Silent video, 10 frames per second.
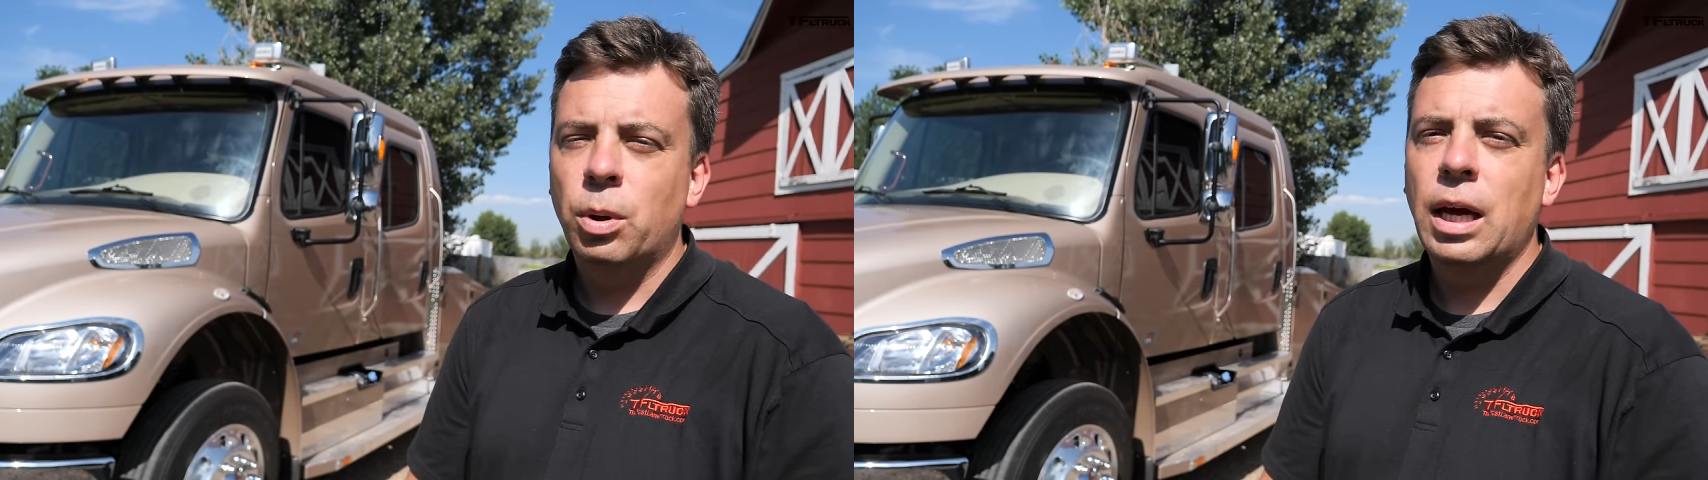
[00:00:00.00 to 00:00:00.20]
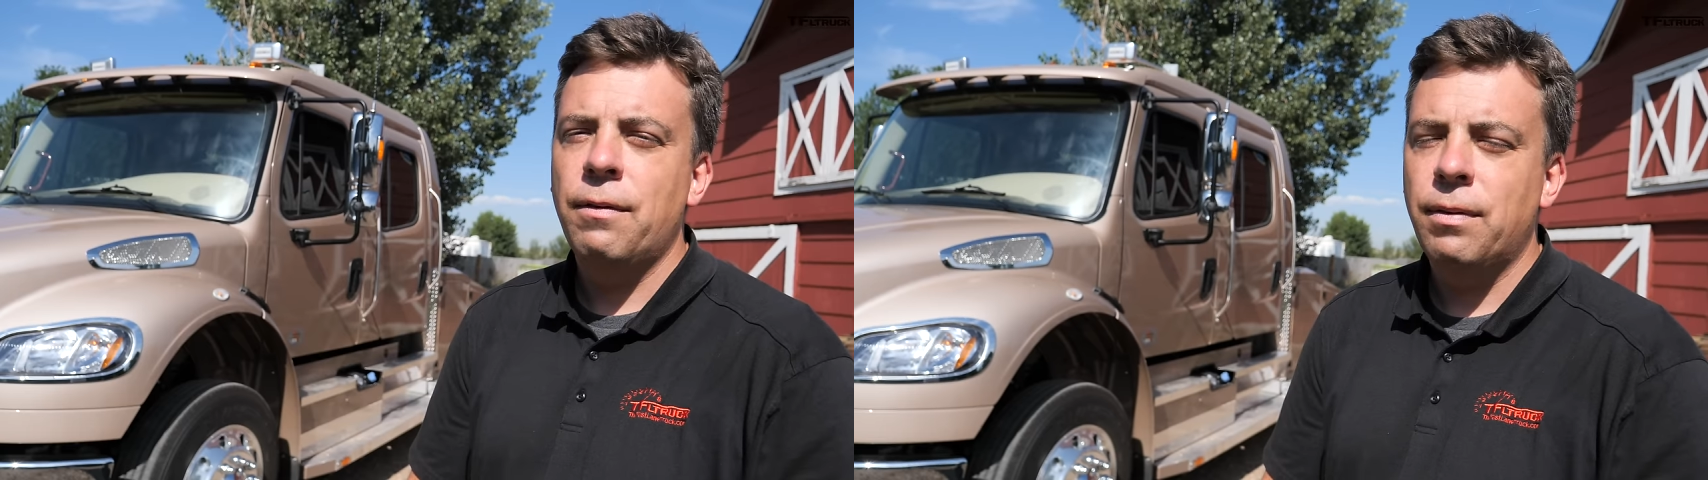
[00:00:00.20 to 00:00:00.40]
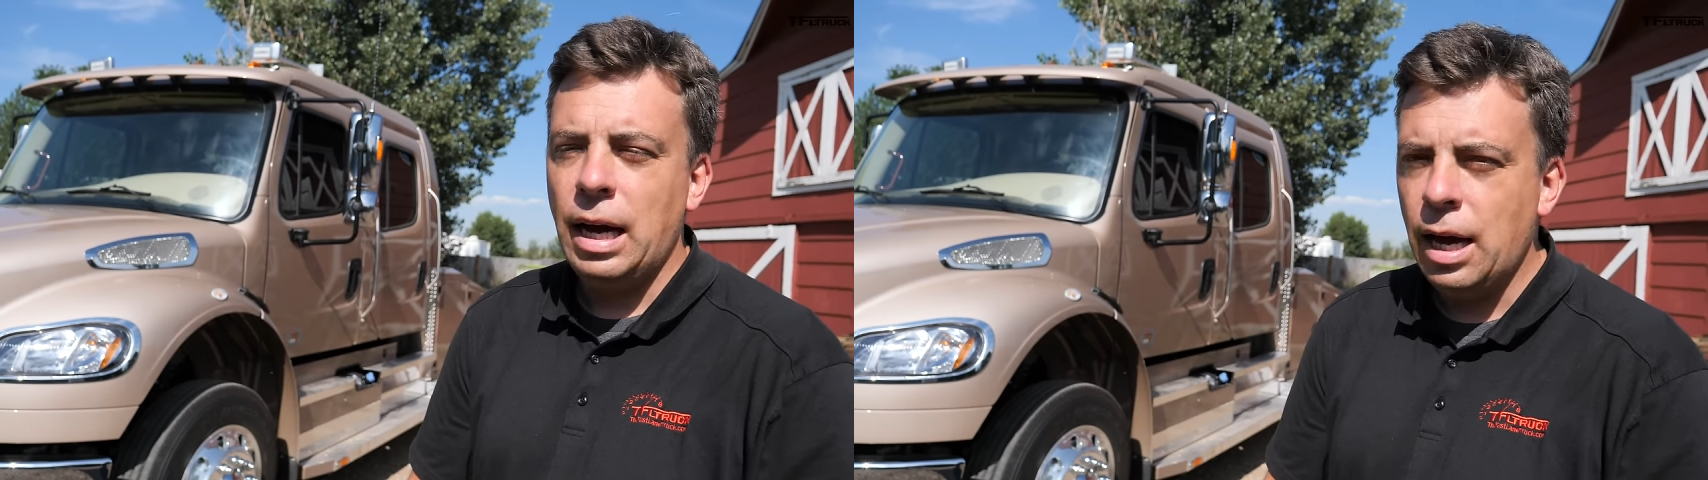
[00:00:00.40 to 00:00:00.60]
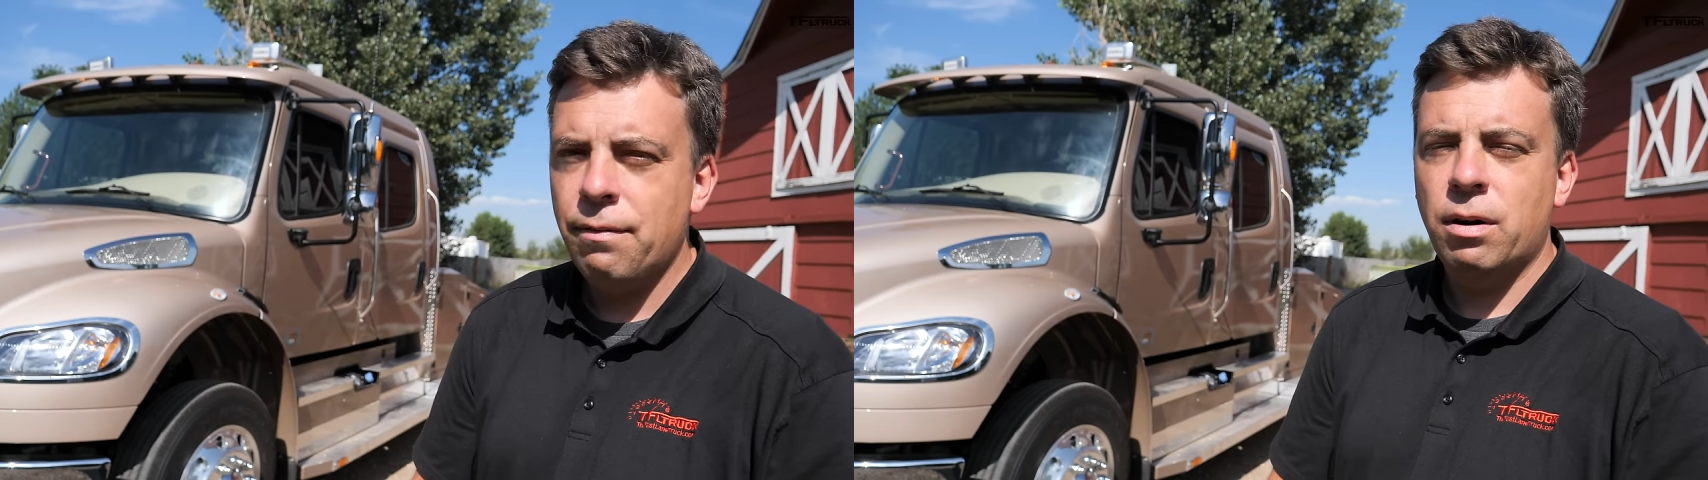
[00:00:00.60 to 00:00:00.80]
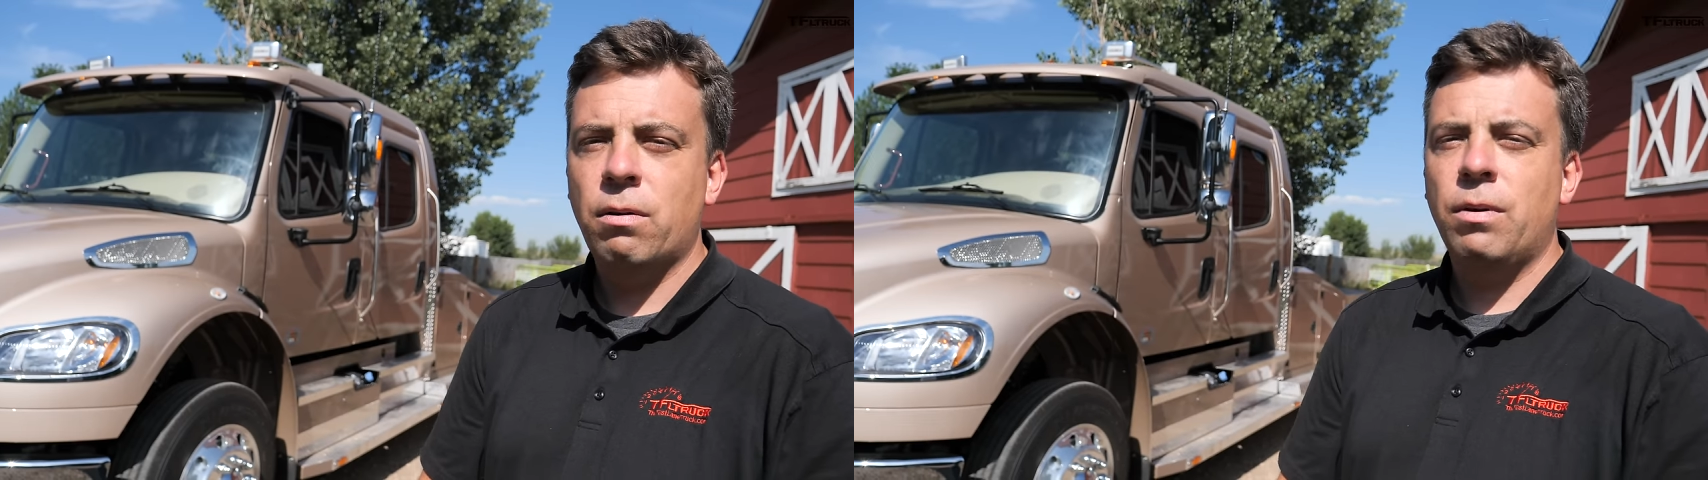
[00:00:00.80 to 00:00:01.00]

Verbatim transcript: we have ever